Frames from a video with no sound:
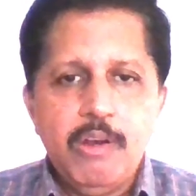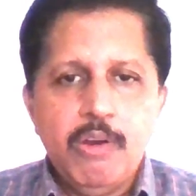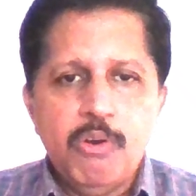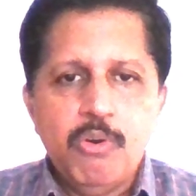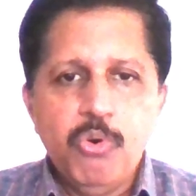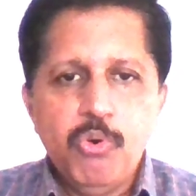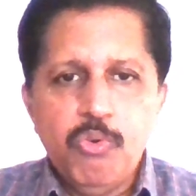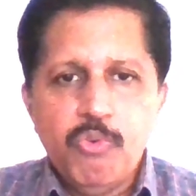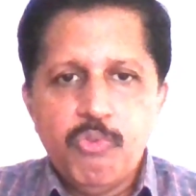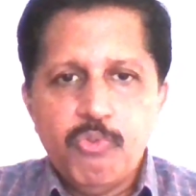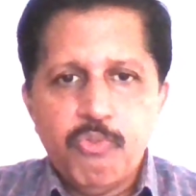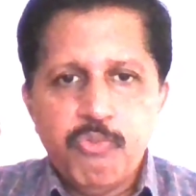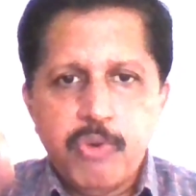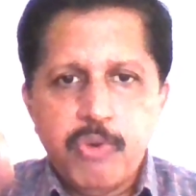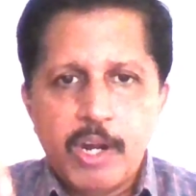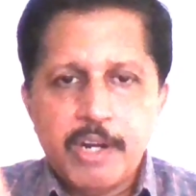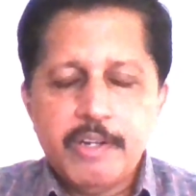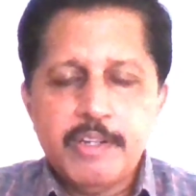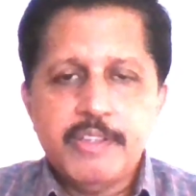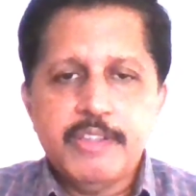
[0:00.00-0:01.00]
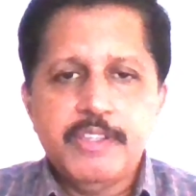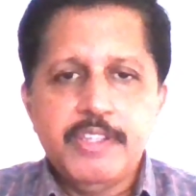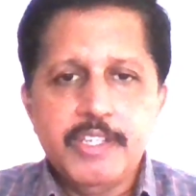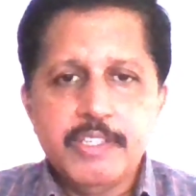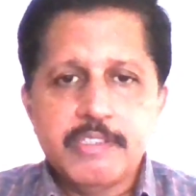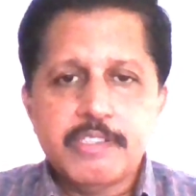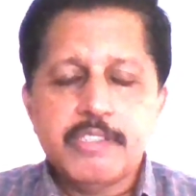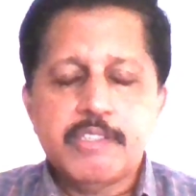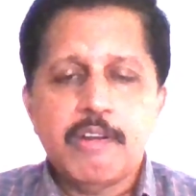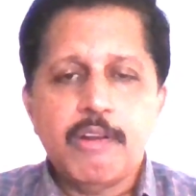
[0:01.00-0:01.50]
who won
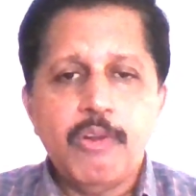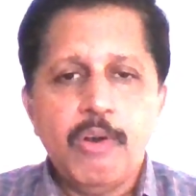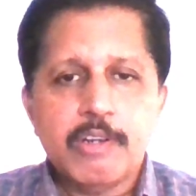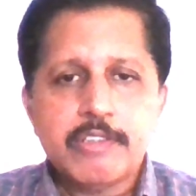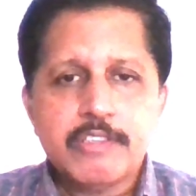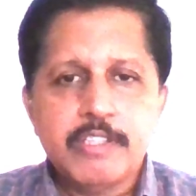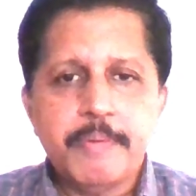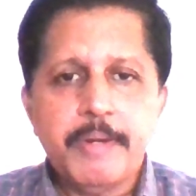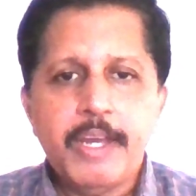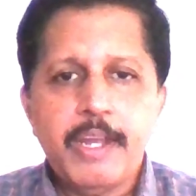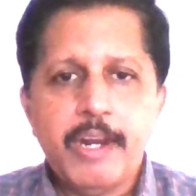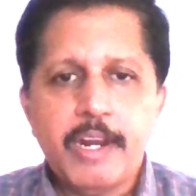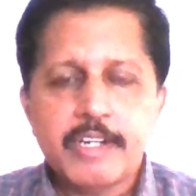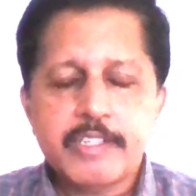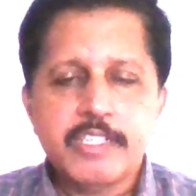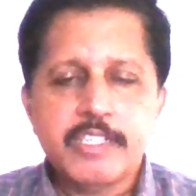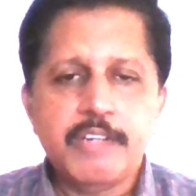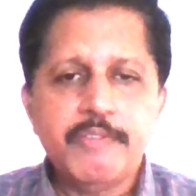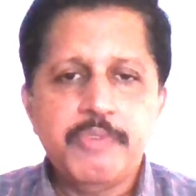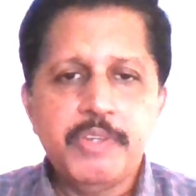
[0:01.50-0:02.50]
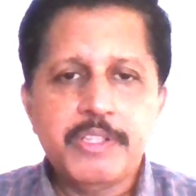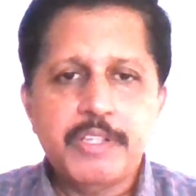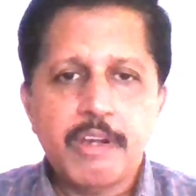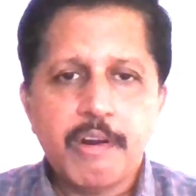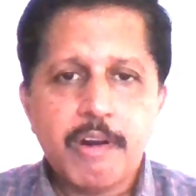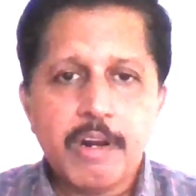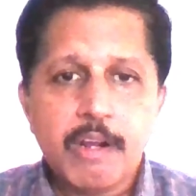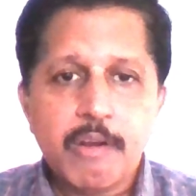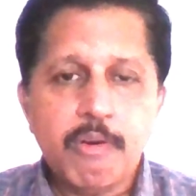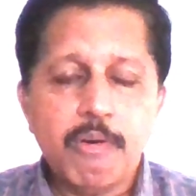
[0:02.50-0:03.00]
this Lok Sabha election with a
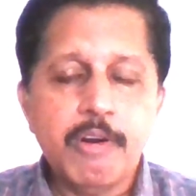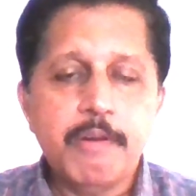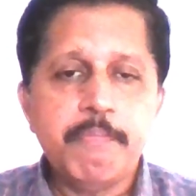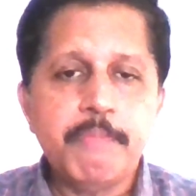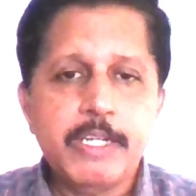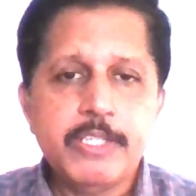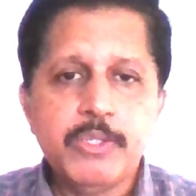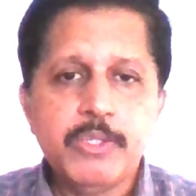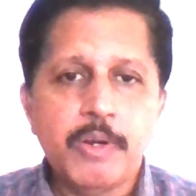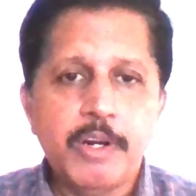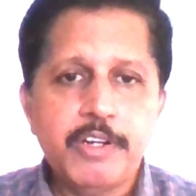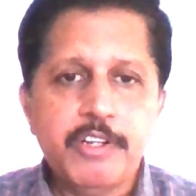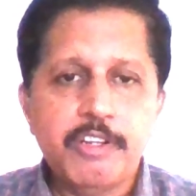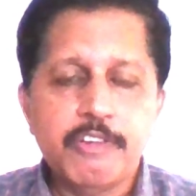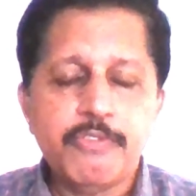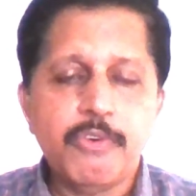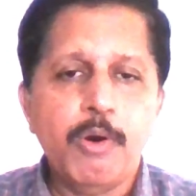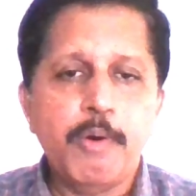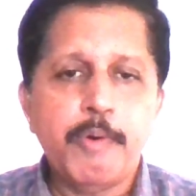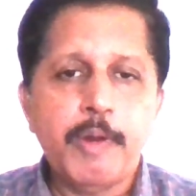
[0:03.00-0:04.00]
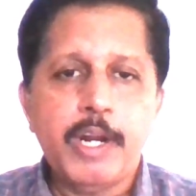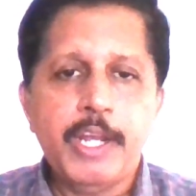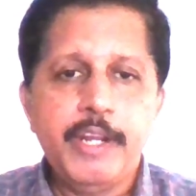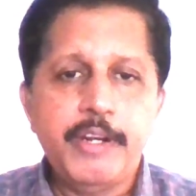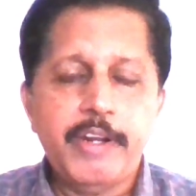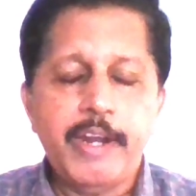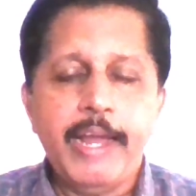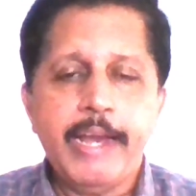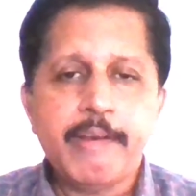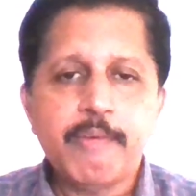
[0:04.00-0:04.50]
record majority of over
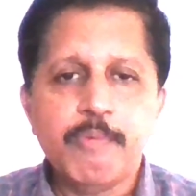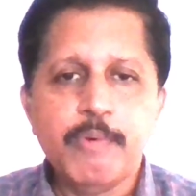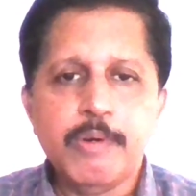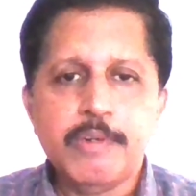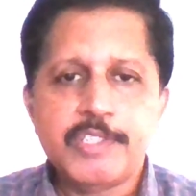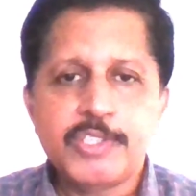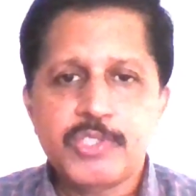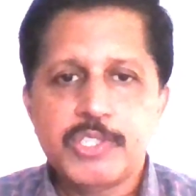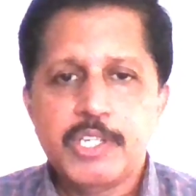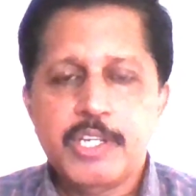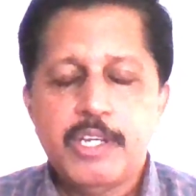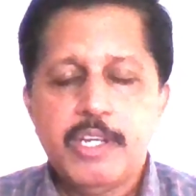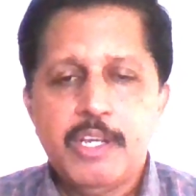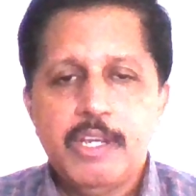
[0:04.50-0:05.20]
8 lakh votes